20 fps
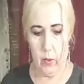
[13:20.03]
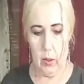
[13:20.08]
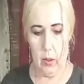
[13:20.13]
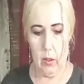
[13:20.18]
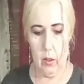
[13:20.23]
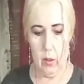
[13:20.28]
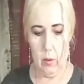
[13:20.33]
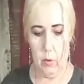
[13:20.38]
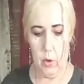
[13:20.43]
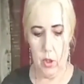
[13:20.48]

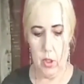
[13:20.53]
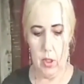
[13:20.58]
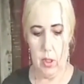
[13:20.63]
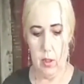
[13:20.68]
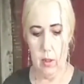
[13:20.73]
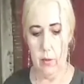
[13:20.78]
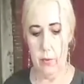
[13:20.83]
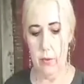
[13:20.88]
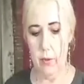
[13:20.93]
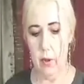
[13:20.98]
and I'm just
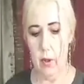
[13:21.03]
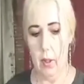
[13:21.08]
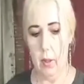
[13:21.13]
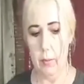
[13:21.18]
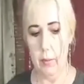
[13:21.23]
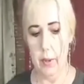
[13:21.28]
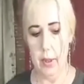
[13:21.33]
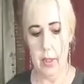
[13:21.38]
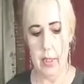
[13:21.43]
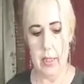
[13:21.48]
gonna fill
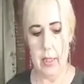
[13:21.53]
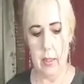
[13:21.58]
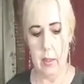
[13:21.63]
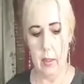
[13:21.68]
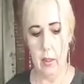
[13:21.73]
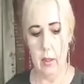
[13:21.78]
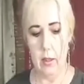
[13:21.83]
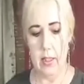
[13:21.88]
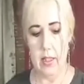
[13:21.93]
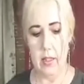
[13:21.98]
up these
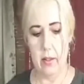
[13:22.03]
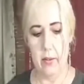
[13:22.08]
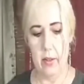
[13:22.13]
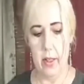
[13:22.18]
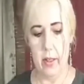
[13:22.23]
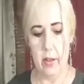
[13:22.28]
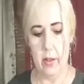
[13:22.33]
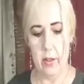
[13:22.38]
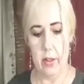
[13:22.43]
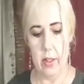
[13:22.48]
little
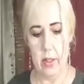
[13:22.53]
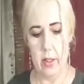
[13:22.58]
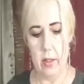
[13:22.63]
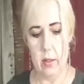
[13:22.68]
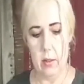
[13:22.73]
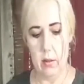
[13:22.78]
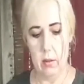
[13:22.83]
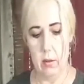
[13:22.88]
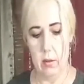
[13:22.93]
squares